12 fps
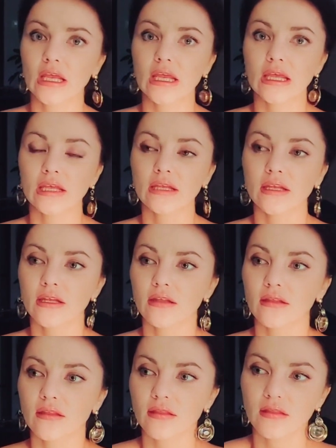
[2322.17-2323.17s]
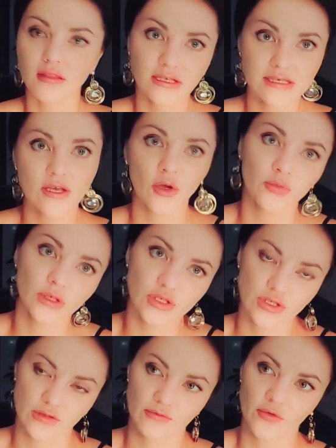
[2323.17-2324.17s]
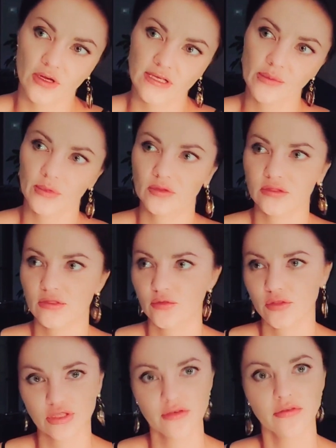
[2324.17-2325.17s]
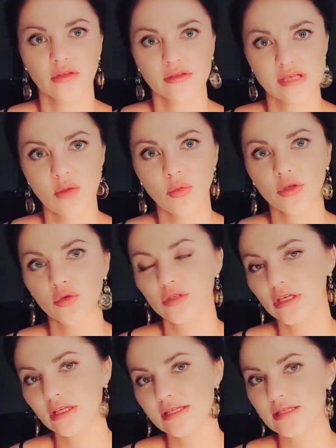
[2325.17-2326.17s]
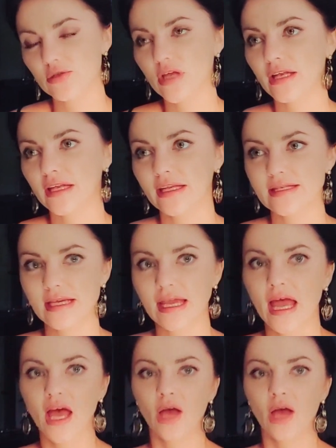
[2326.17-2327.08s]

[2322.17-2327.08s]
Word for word: And this is her mission, for example, to shift someone who needs to not eating,